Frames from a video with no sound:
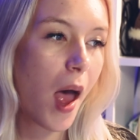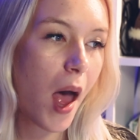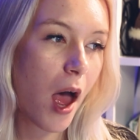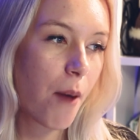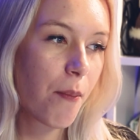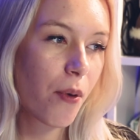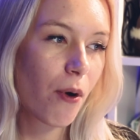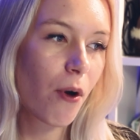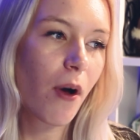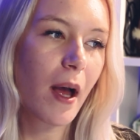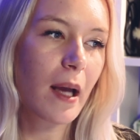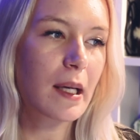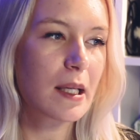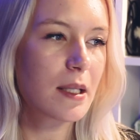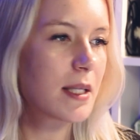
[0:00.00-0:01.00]

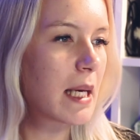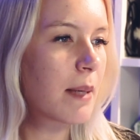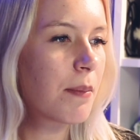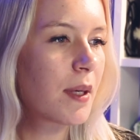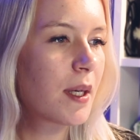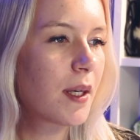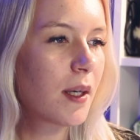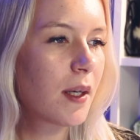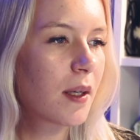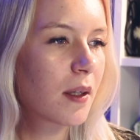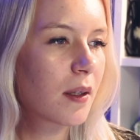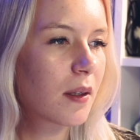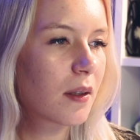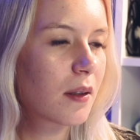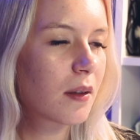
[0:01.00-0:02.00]
Akademi,